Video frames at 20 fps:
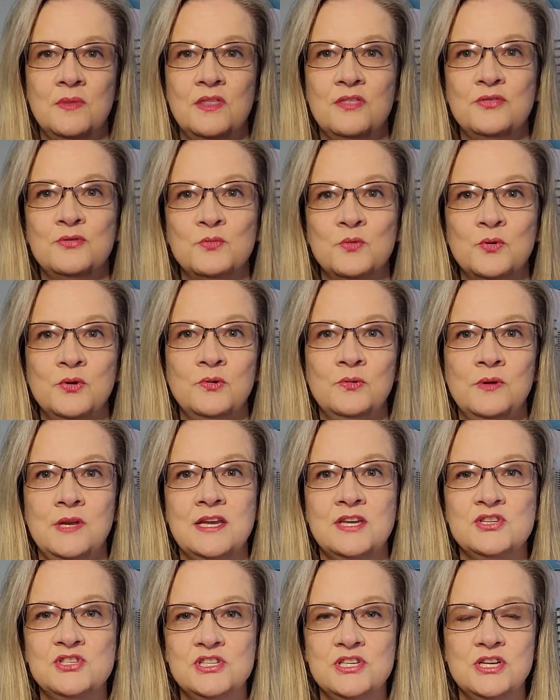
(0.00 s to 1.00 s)
through
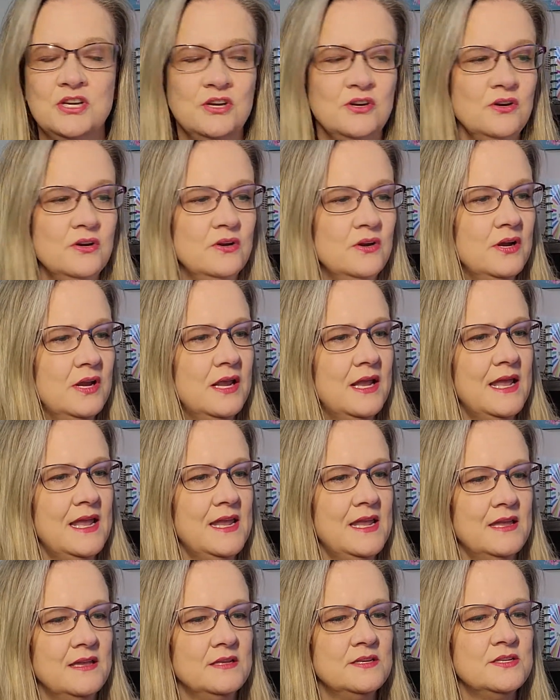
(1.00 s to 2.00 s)
next year.
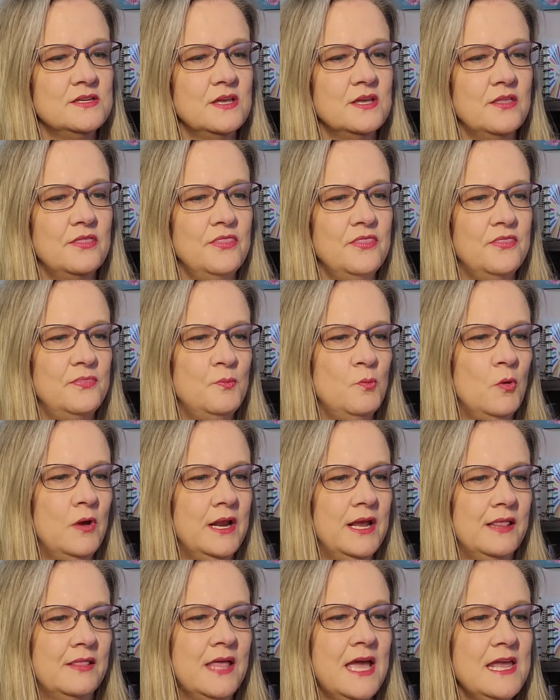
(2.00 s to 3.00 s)
And what
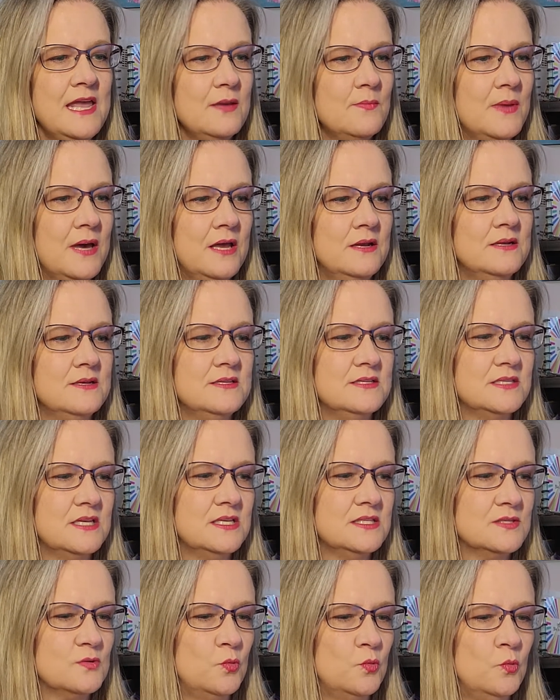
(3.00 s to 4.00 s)
I like about it is
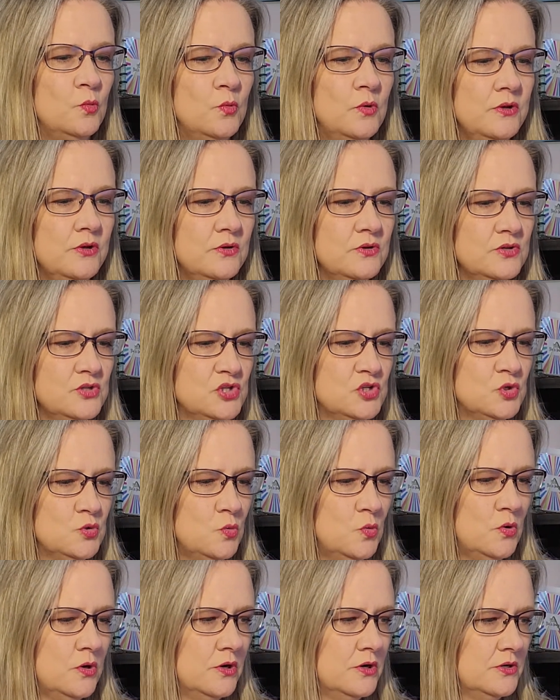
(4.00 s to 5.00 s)
it's a real
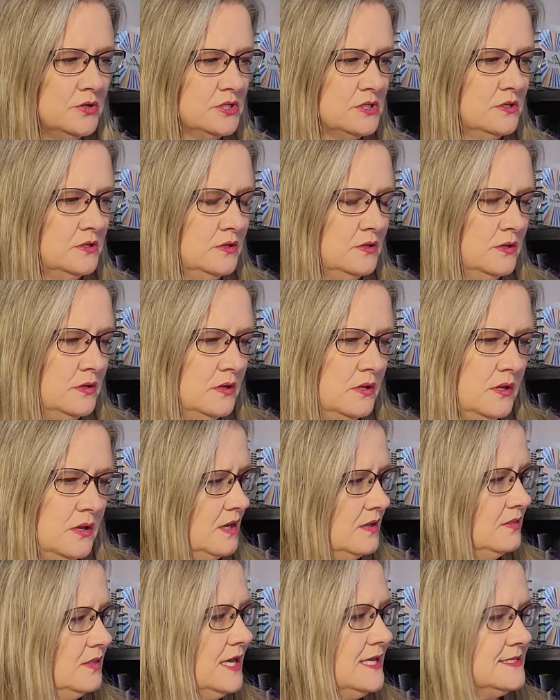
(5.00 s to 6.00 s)
short
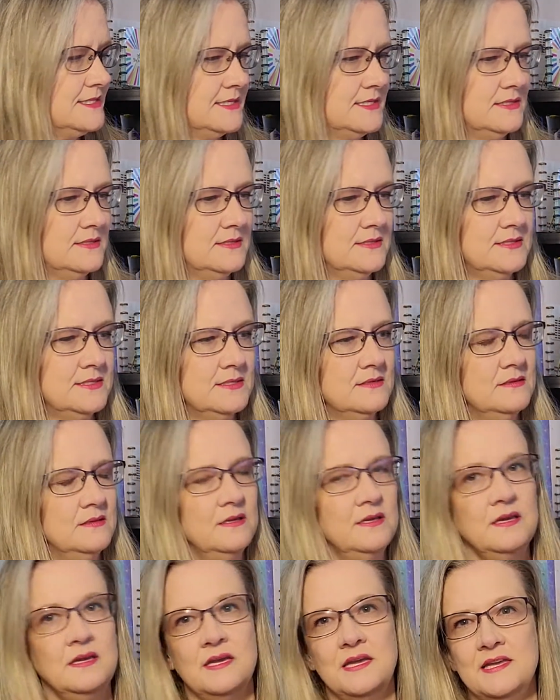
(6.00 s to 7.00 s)
lessons.
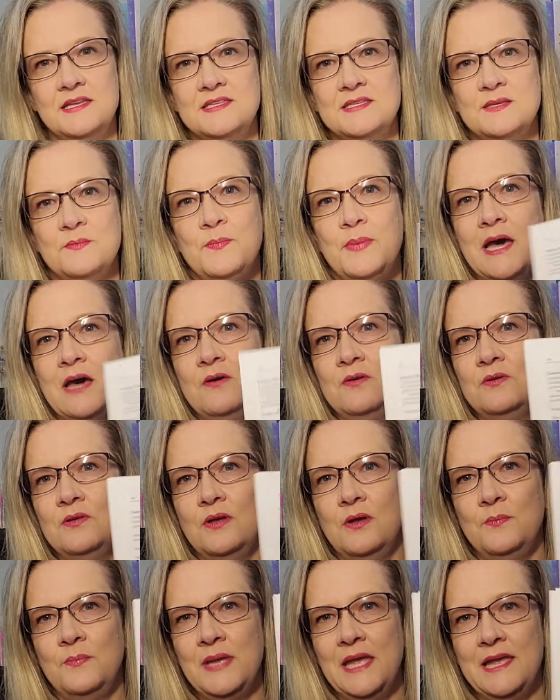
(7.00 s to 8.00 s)
It's about a
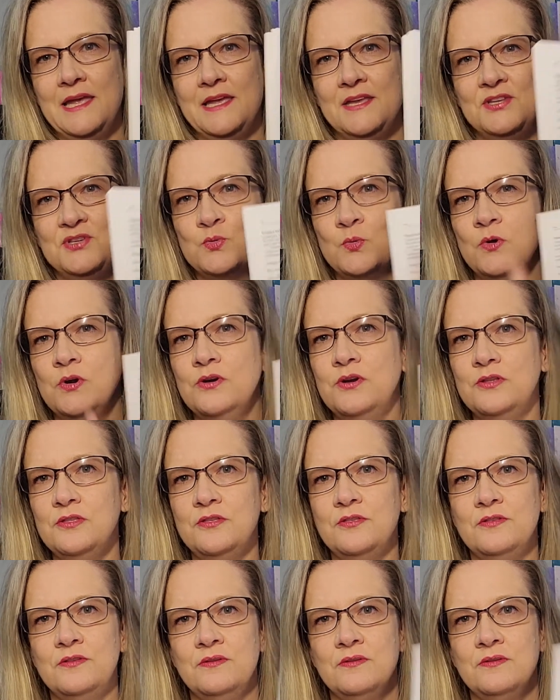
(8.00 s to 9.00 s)
page worth,